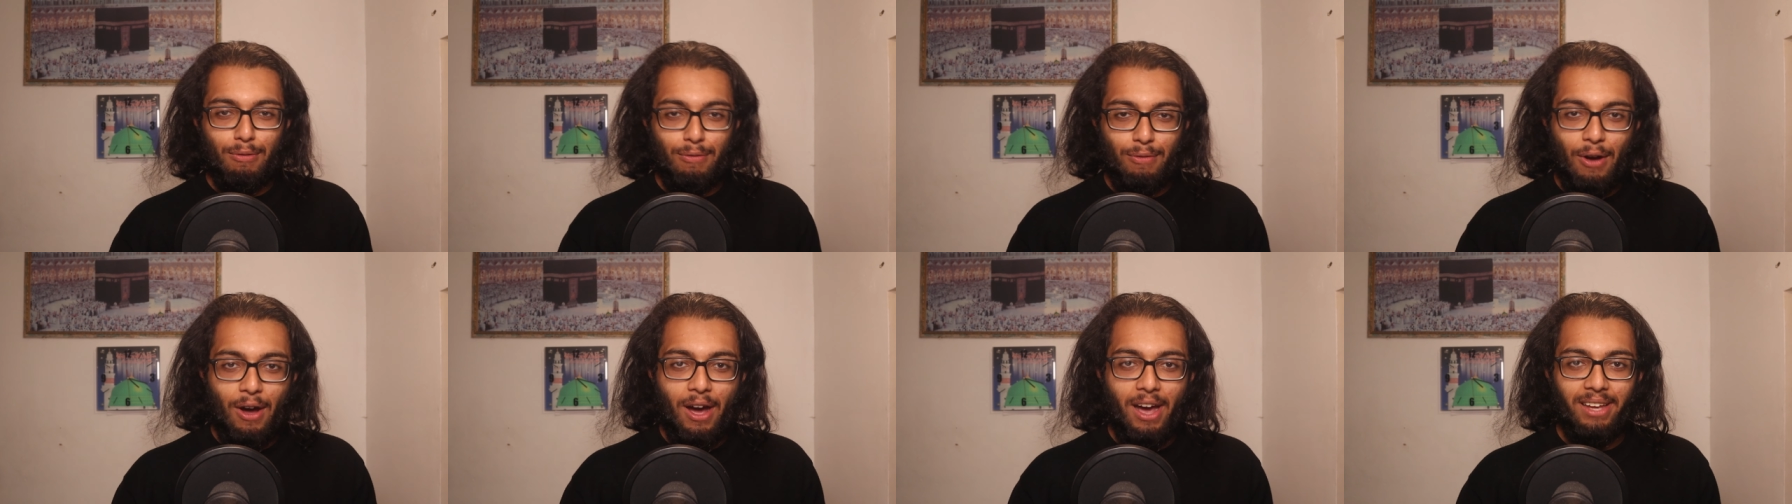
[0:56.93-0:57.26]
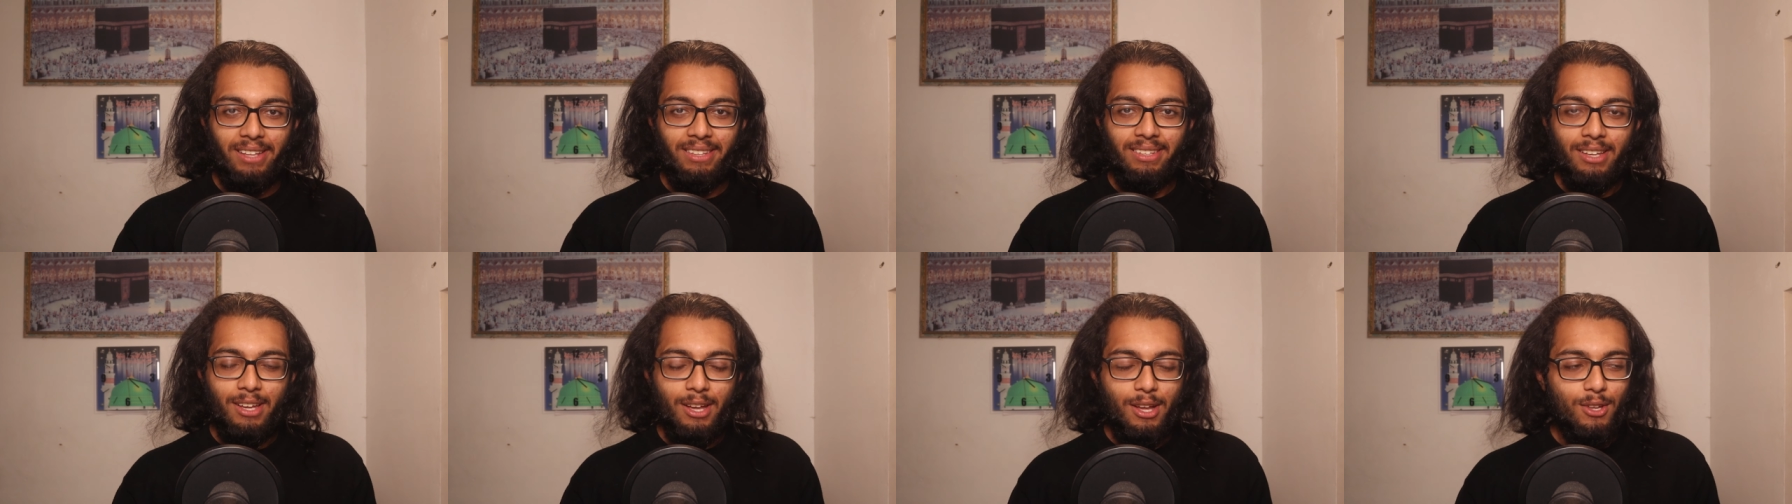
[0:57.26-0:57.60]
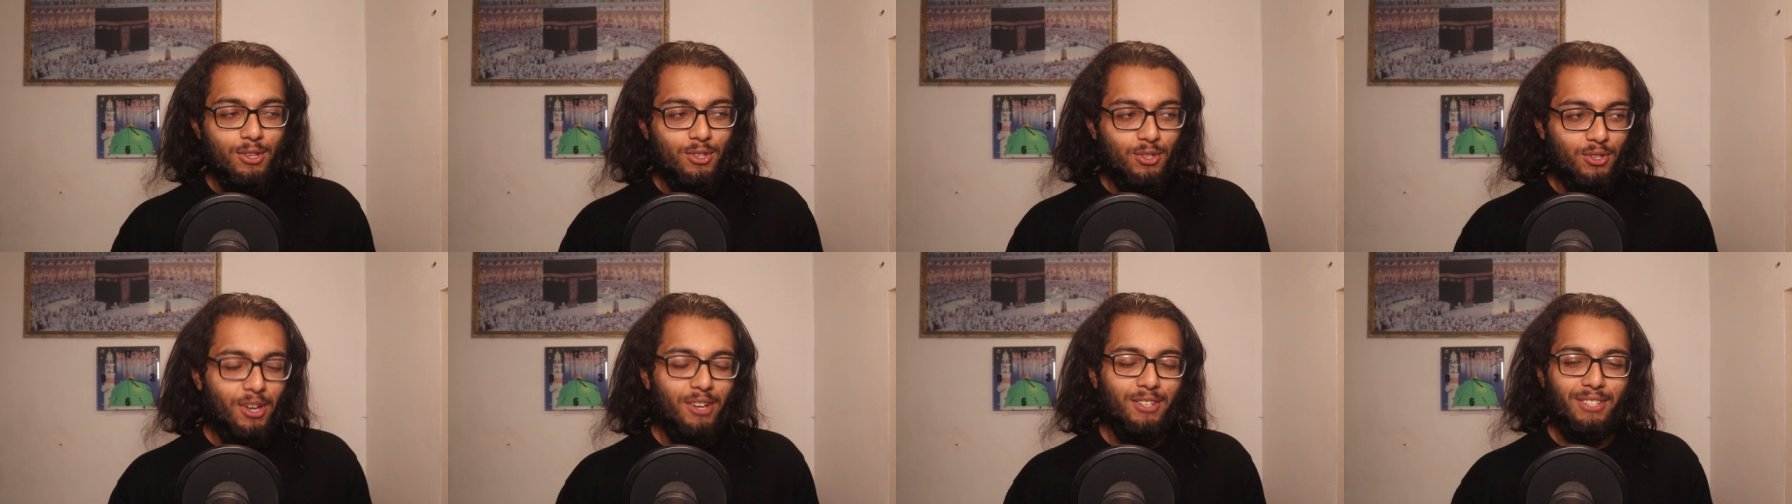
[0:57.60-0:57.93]
fine
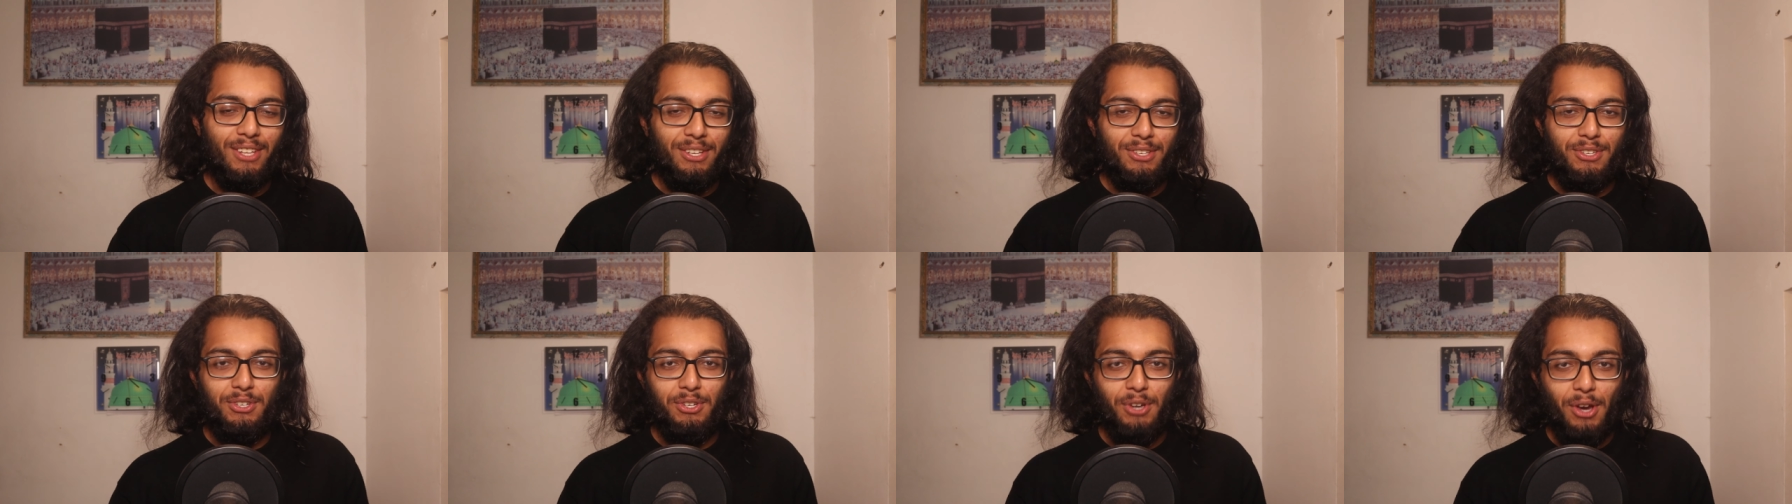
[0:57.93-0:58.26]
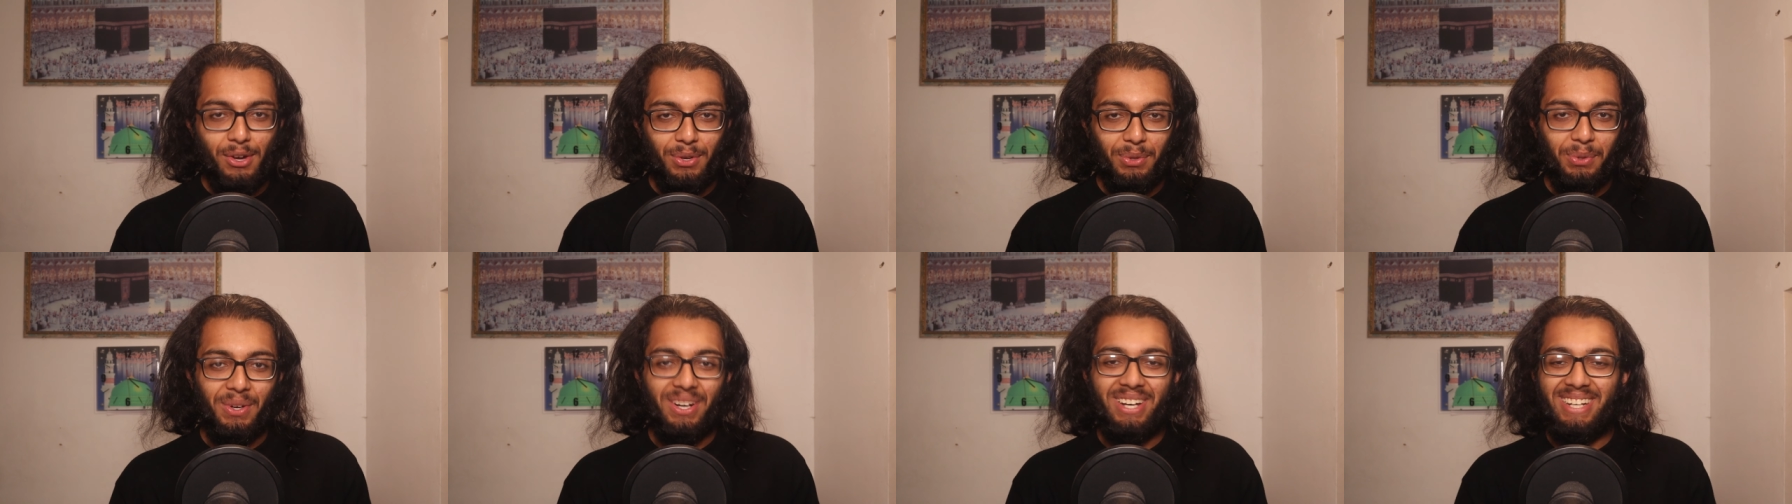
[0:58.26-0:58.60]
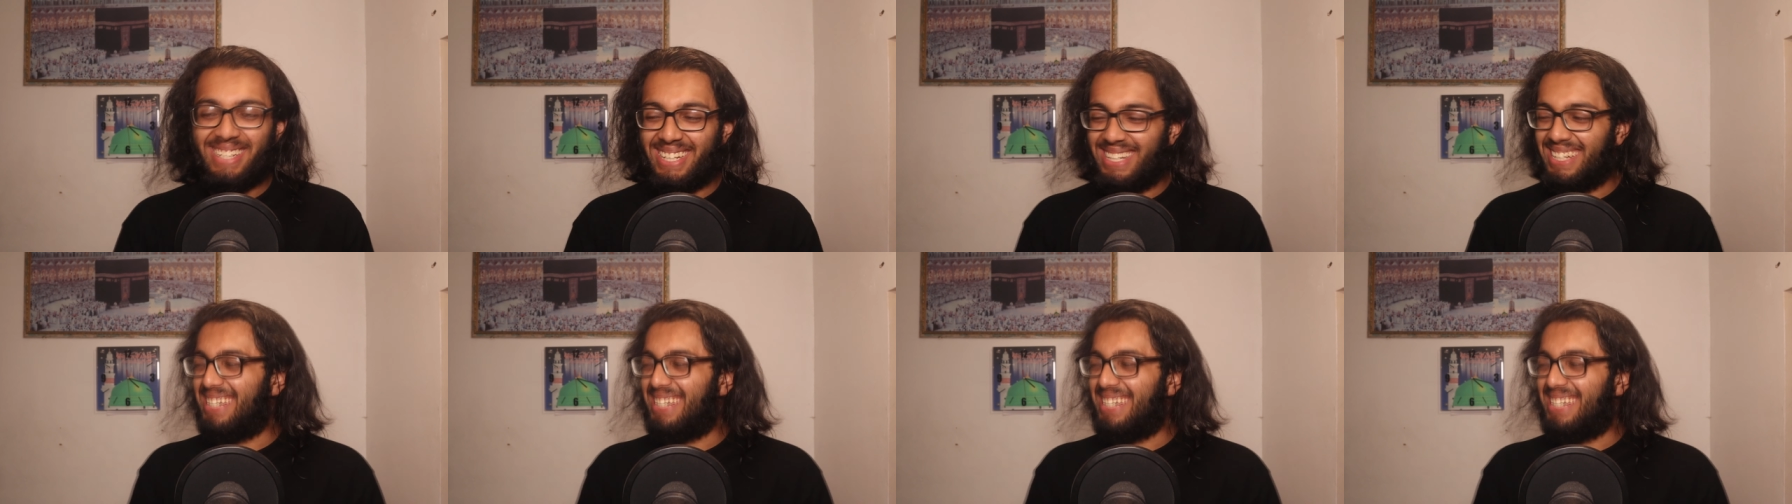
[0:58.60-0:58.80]
it's because they journal.